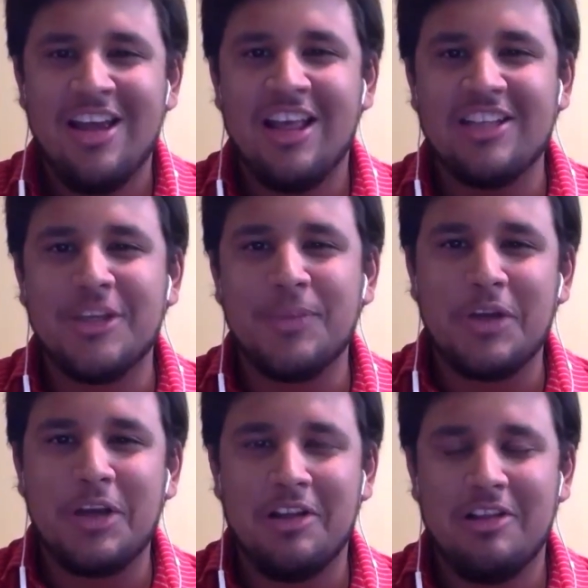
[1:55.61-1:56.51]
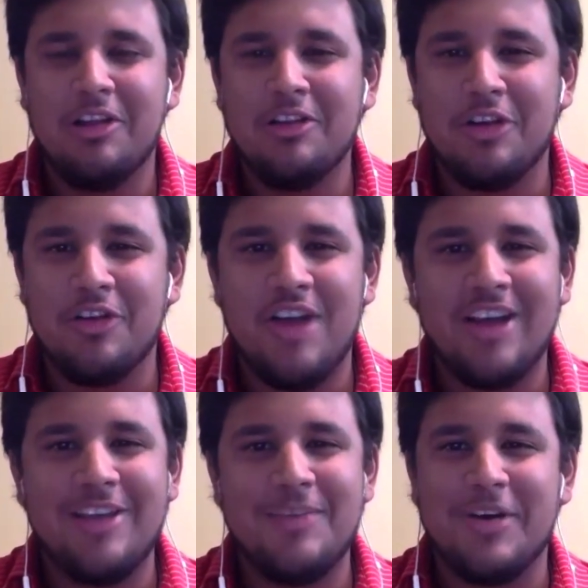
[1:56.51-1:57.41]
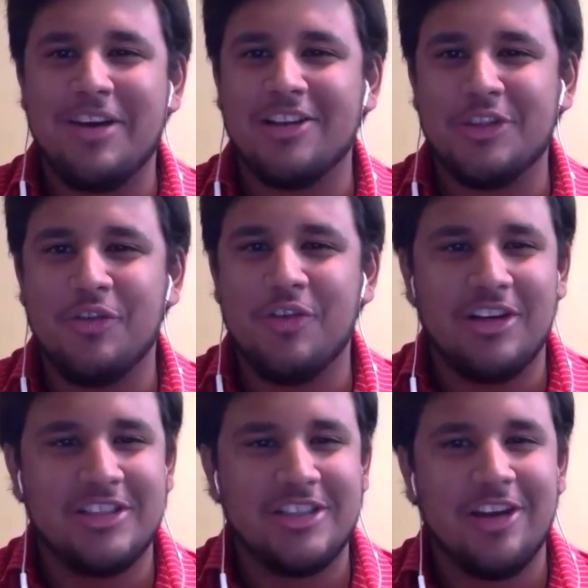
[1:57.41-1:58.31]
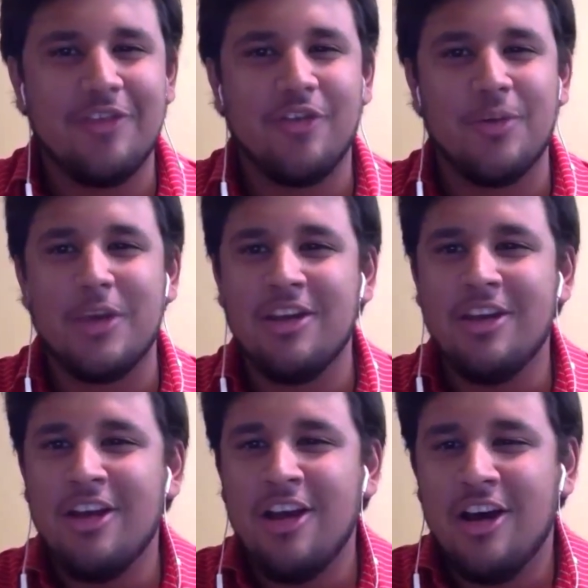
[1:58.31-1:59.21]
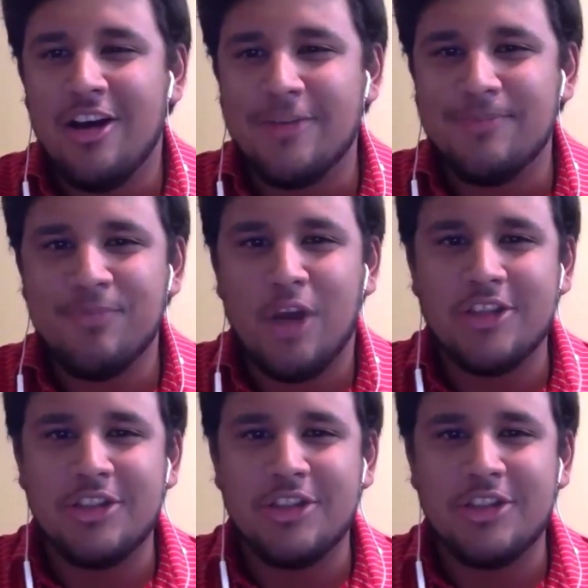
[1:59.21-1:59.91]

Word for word: that's something a little nerve-wracking, but also very exciting for me. Um, right. Also